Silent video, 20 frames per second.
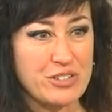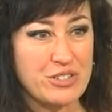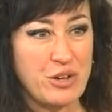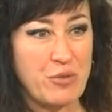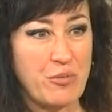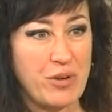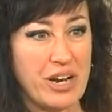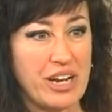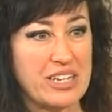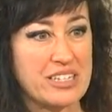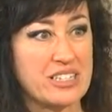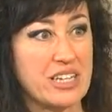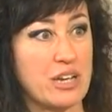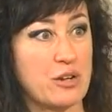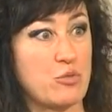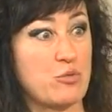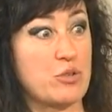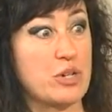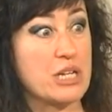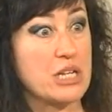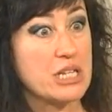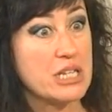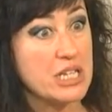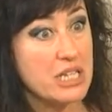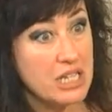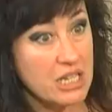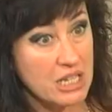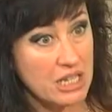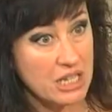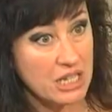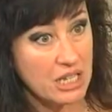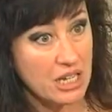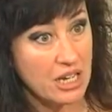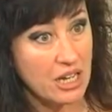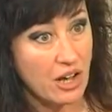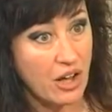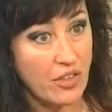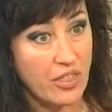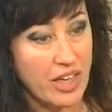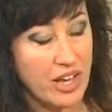someone, and it's like, really?
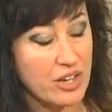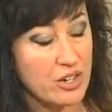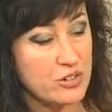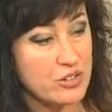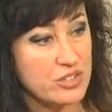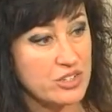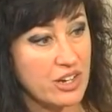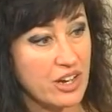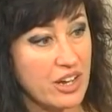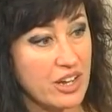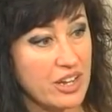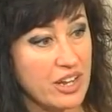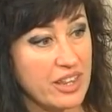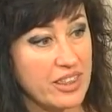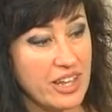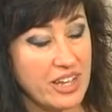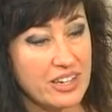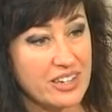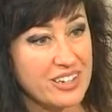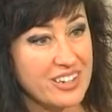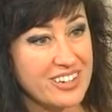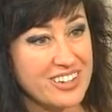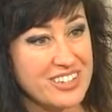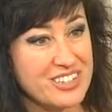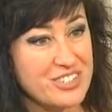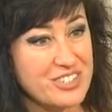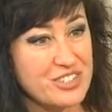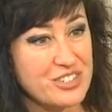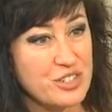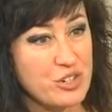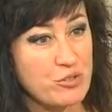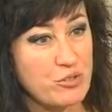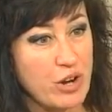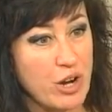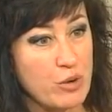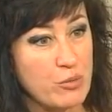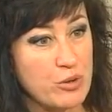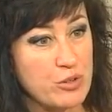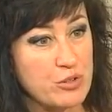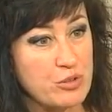All that goes on? That it's just
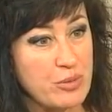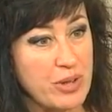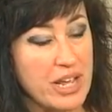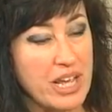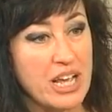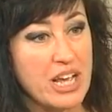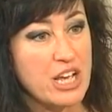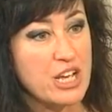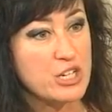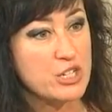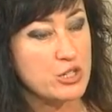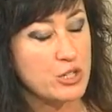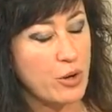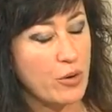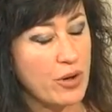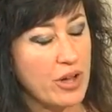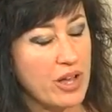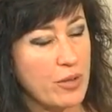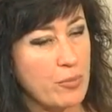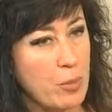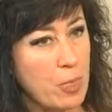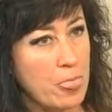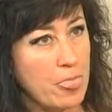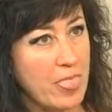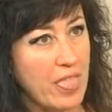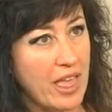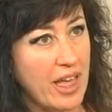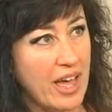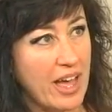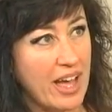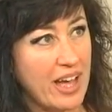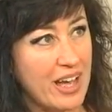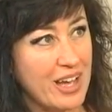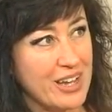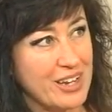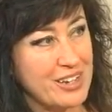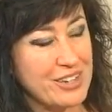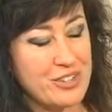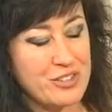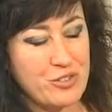incredible to me. So
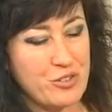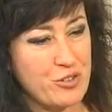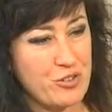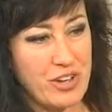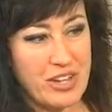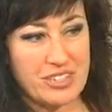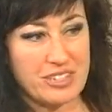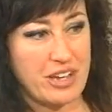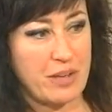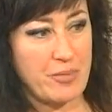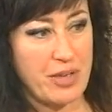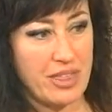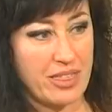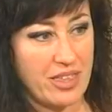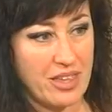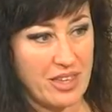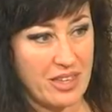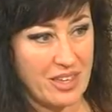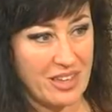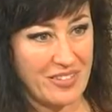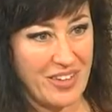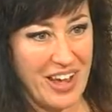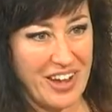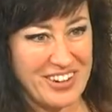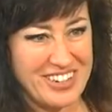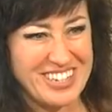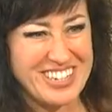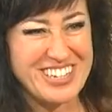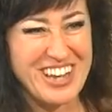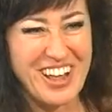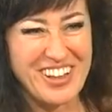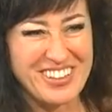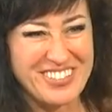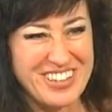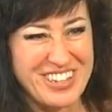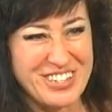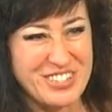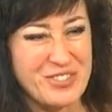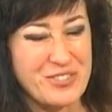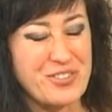you guys got me thinking of how does all
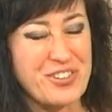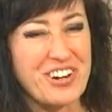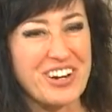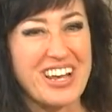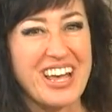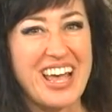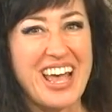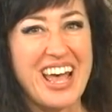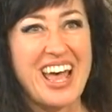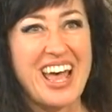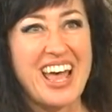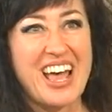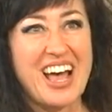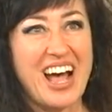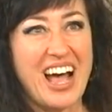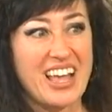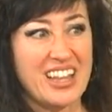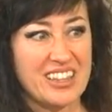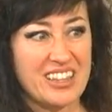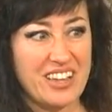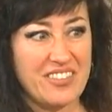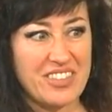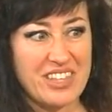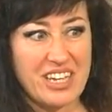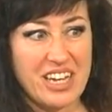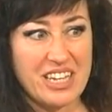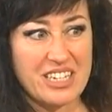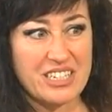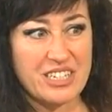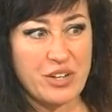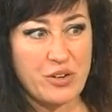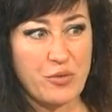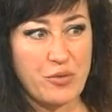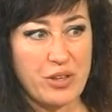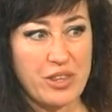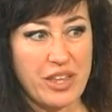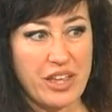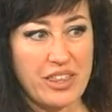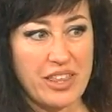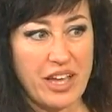this work? I love the idea
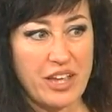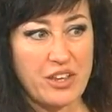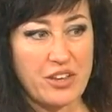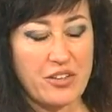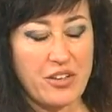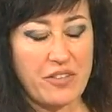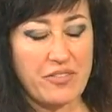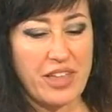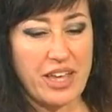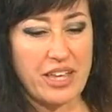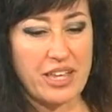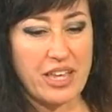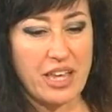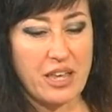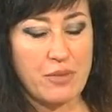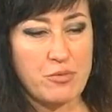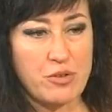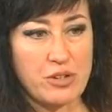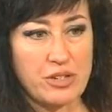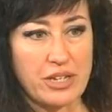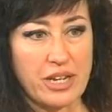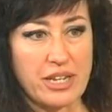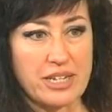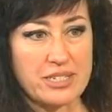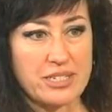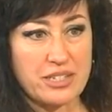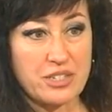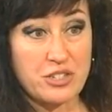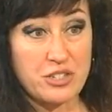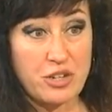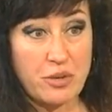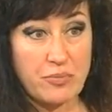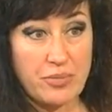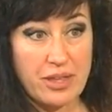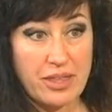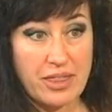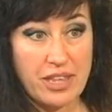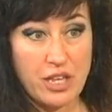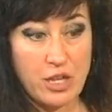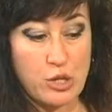of that game you did. Is this
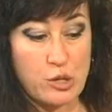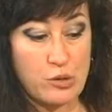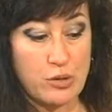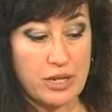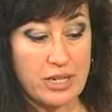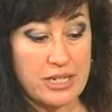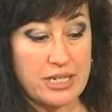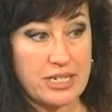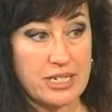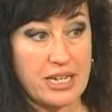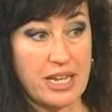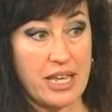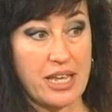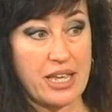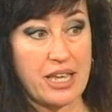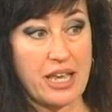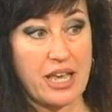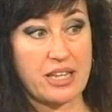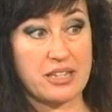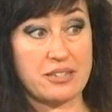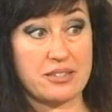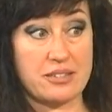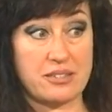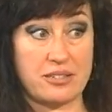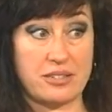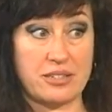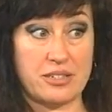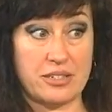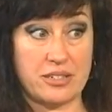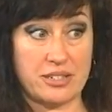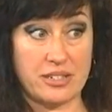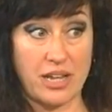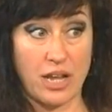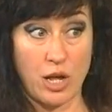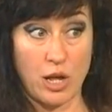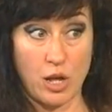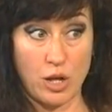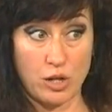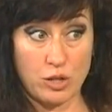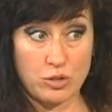something that you can take and
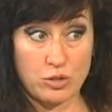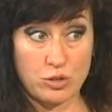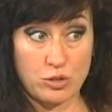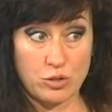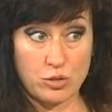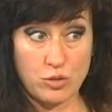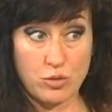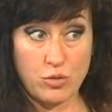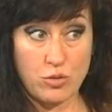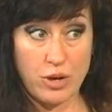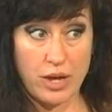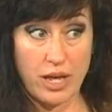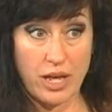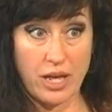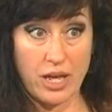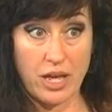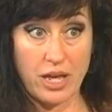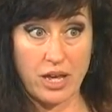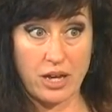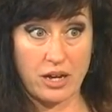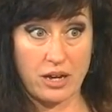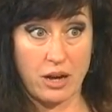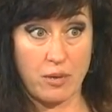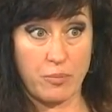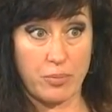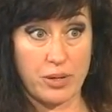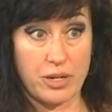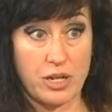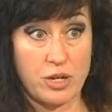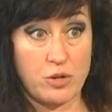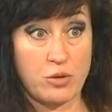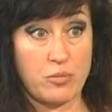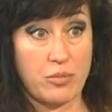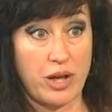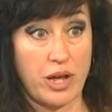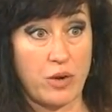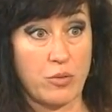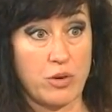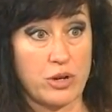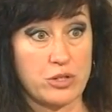sell to a company who
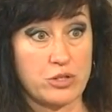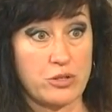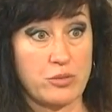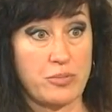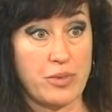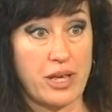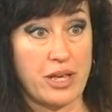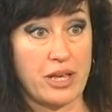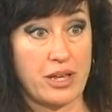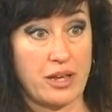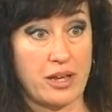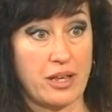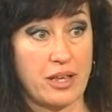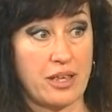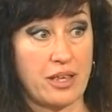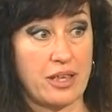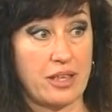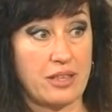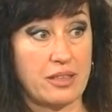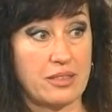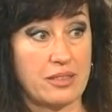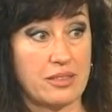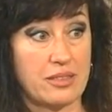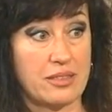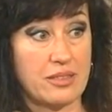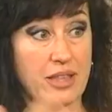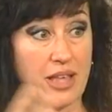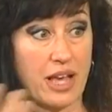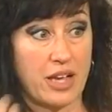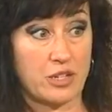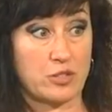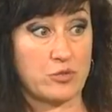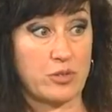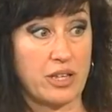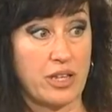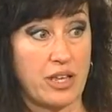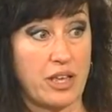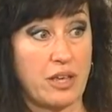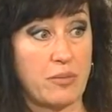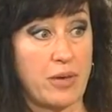might want to make a actual
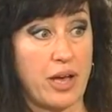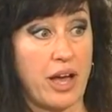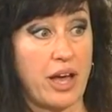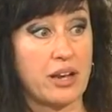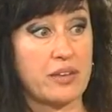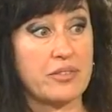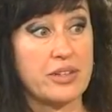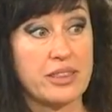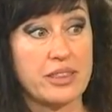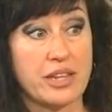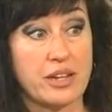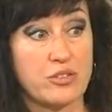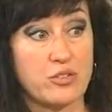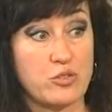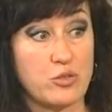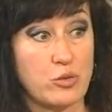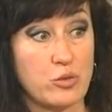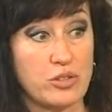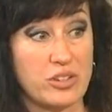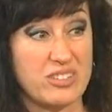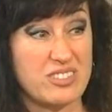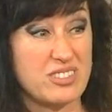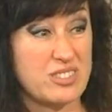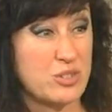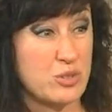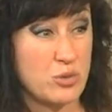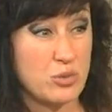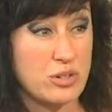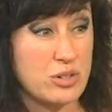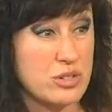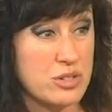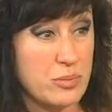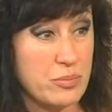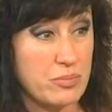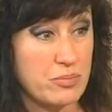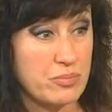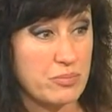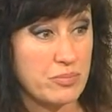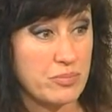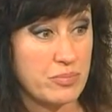game out of it that is sold in stores that
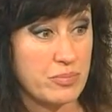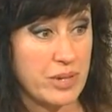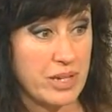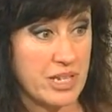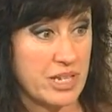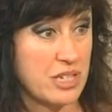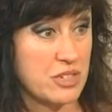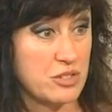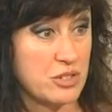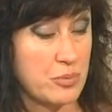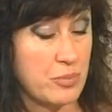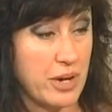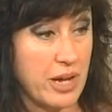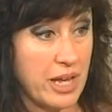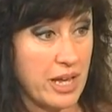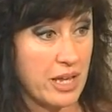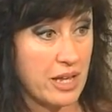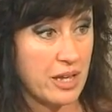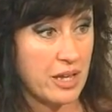my kids could buy?